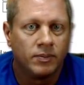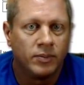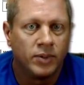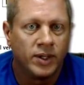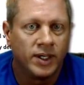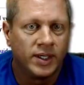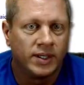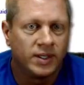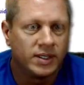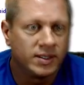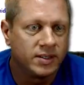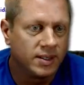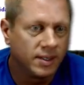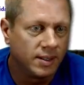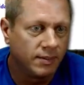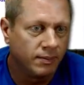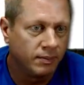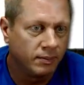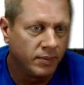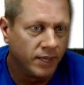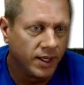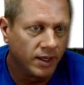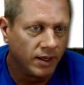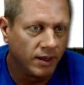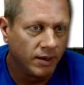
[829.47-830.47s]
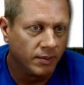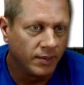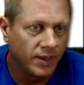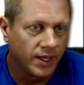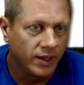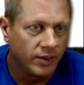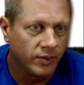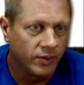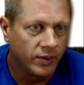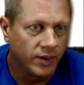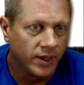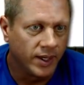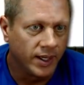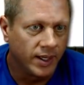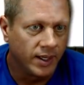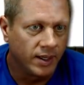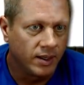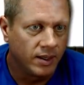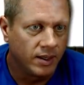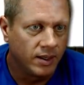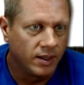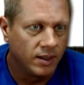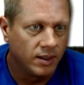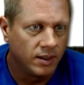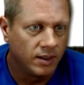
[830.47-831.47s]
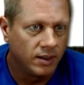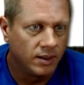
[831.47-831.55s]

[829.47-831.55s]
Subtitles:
bring this in bigger, by the way.